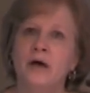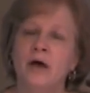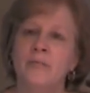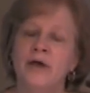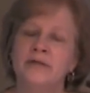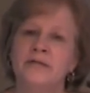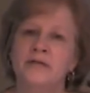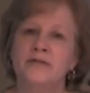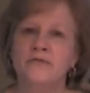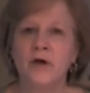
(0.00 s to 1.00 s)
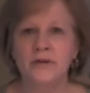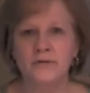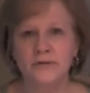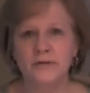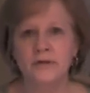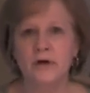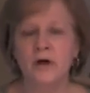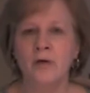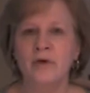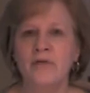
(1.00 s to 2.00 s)
excess funds
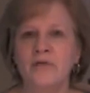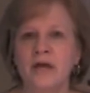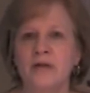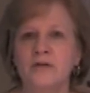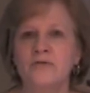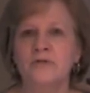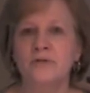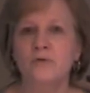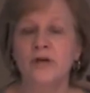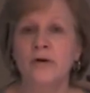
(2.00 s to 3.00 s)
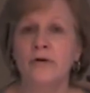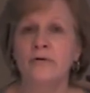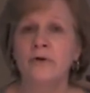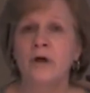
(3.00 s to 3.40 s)
at the end of the school year.